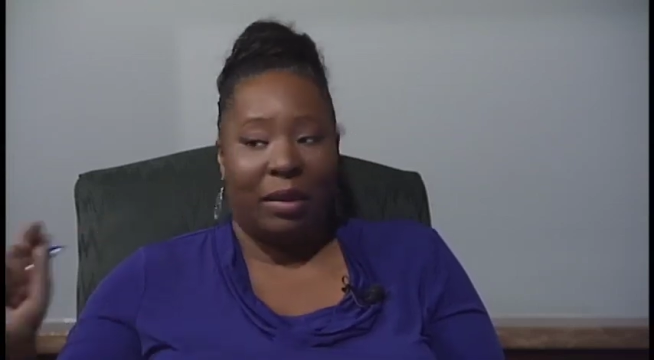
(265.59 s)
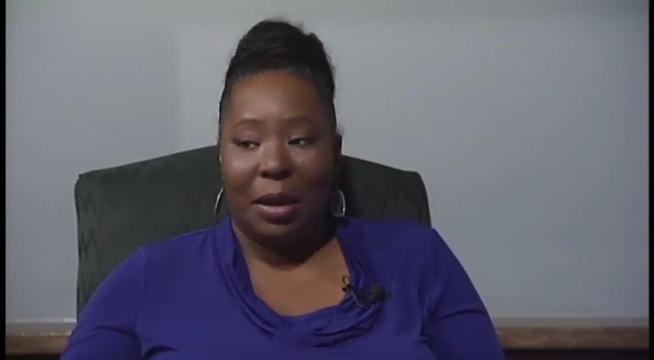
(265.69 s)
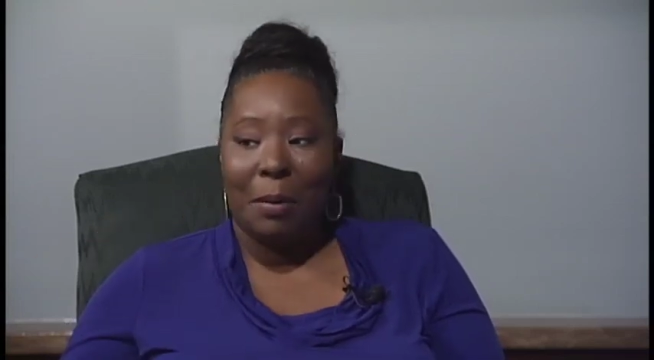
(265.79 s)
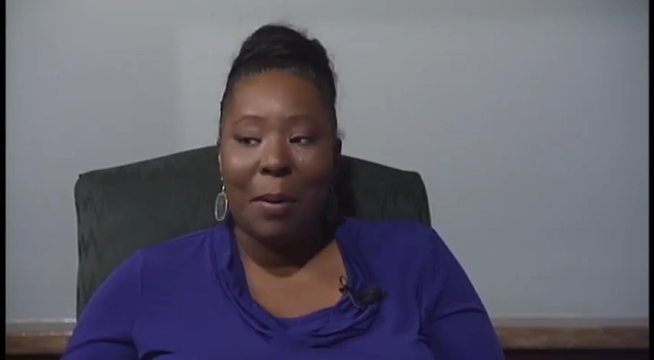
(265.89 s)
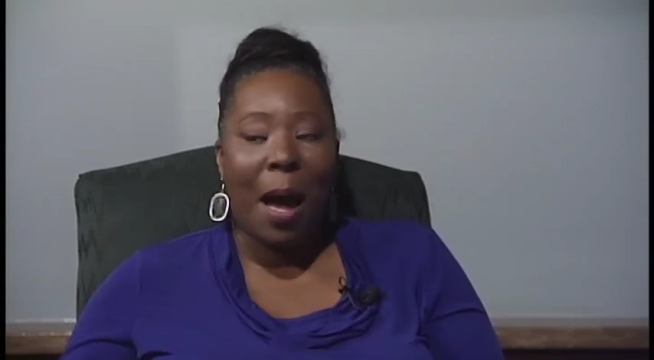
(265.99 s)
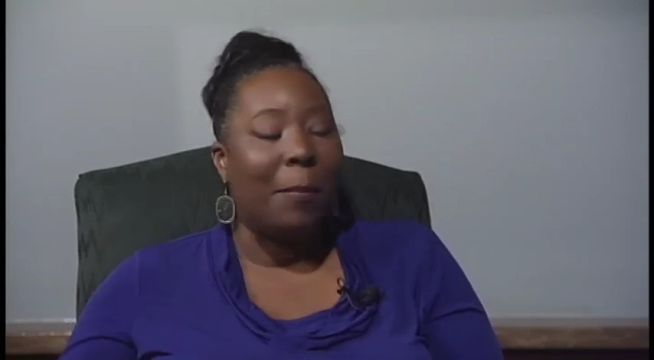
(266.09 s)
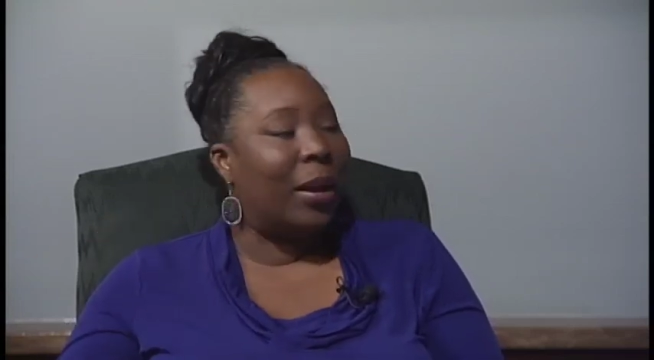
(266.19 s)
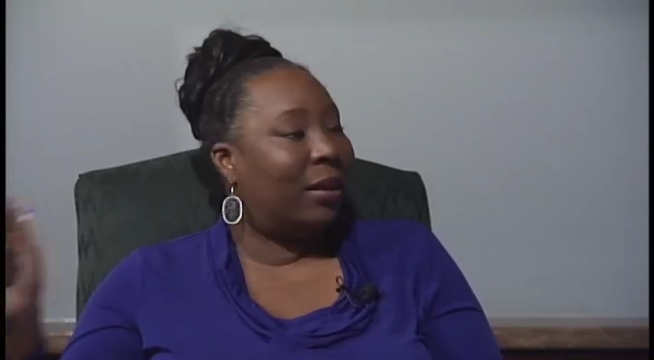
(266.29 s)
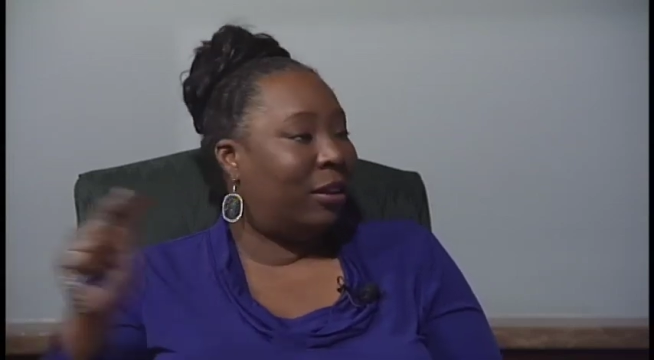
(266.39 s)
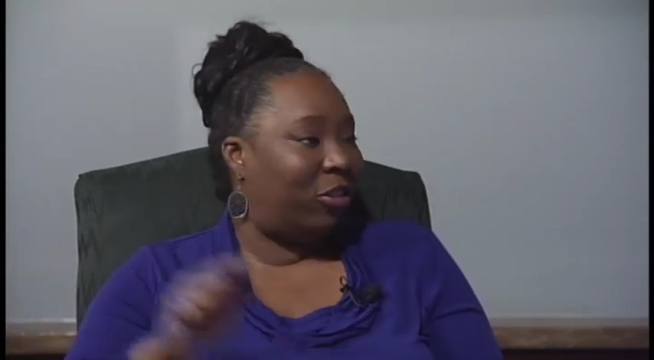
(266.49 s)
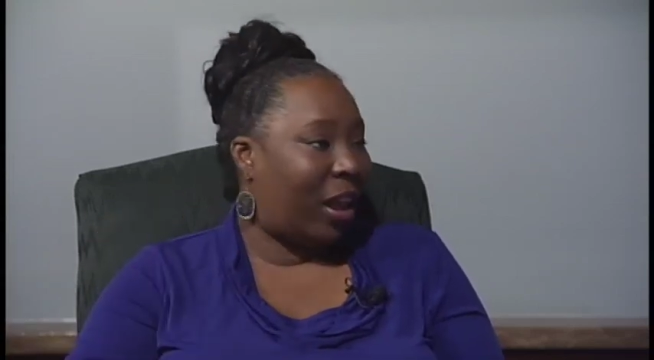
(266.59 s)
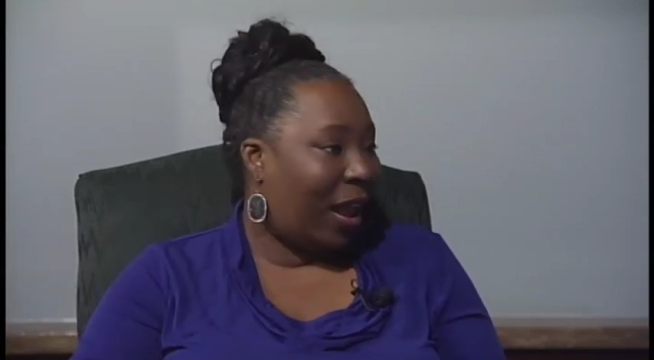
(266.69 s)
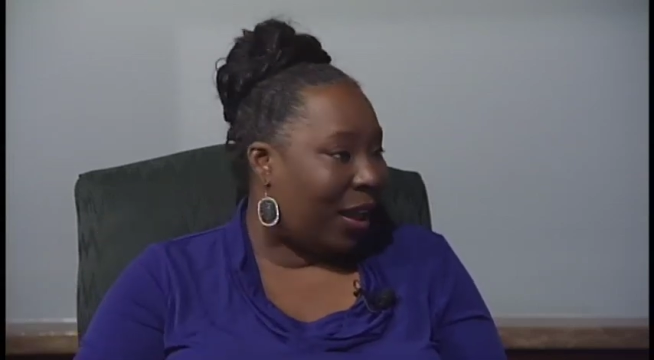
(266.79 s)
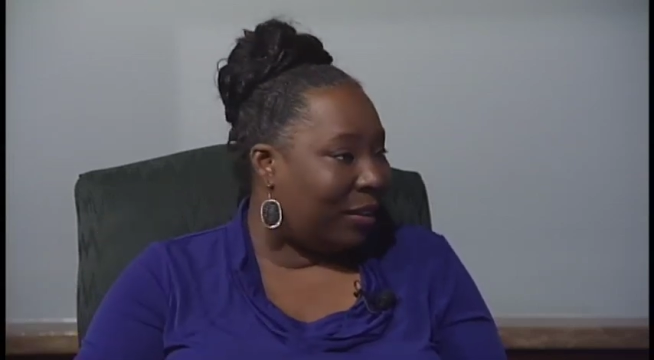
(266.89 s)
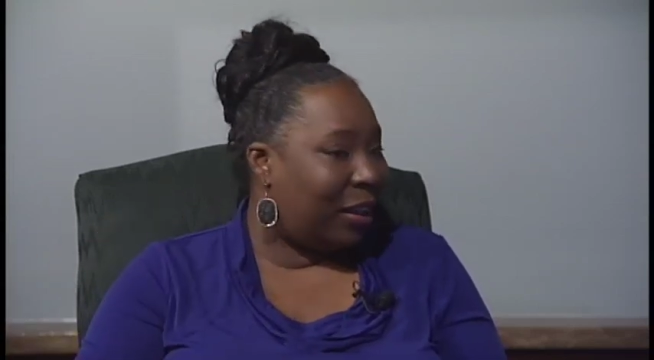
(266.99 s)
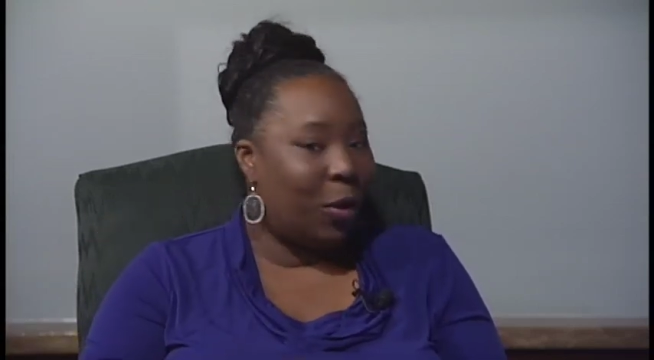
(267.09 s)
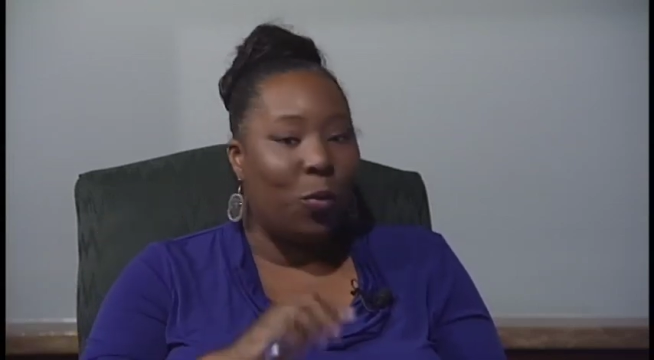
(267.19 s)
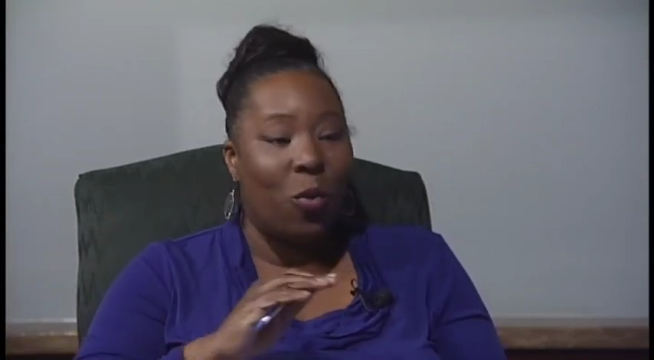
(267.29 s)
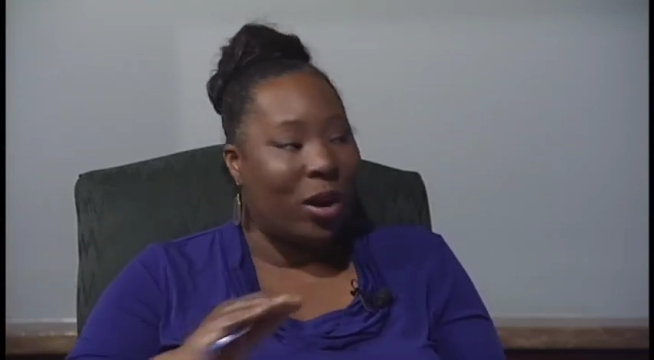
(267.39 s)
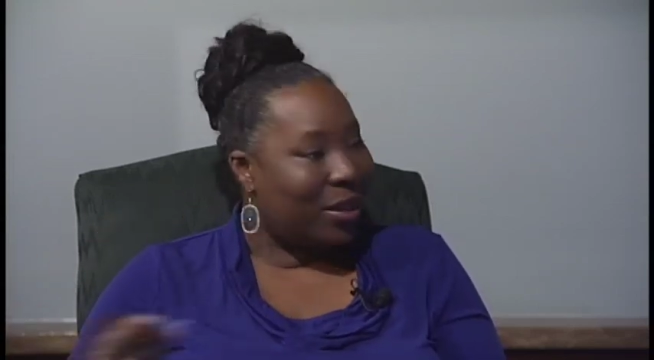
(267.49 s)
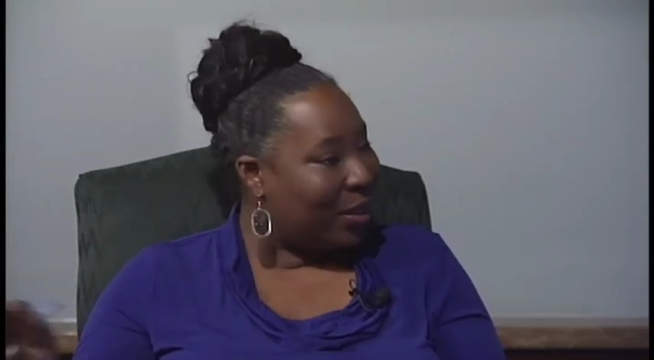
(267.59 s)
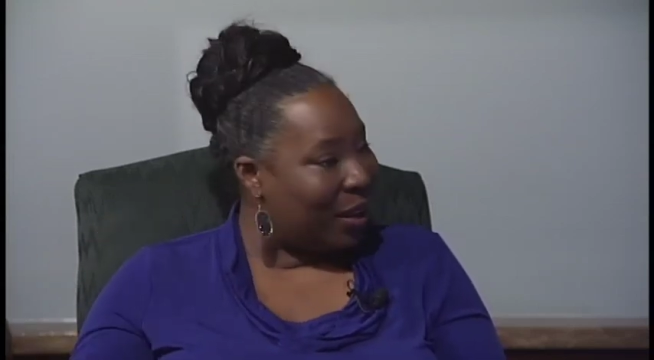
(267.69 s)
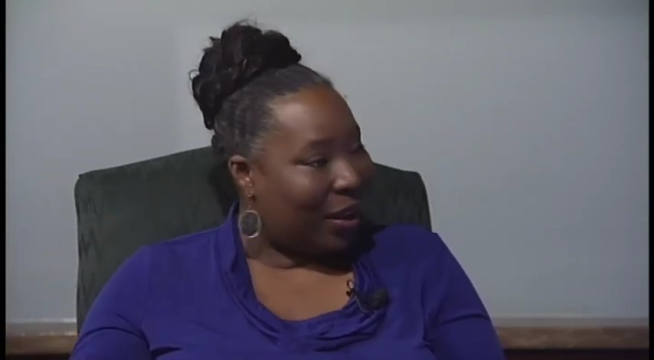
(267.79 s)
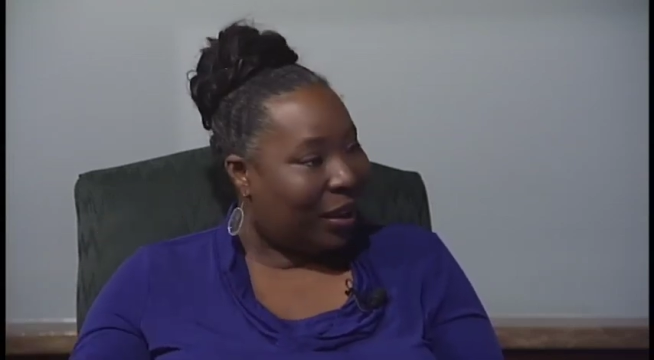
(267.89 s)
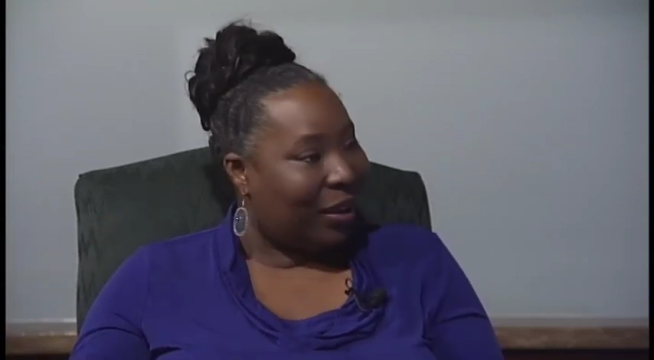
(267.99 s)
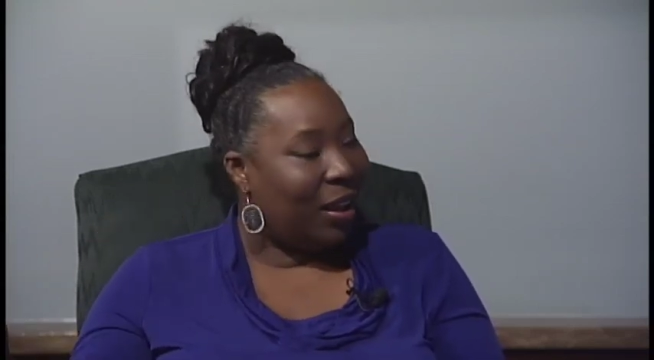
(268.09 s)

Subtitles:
to hip hop, and to jazz in one setting.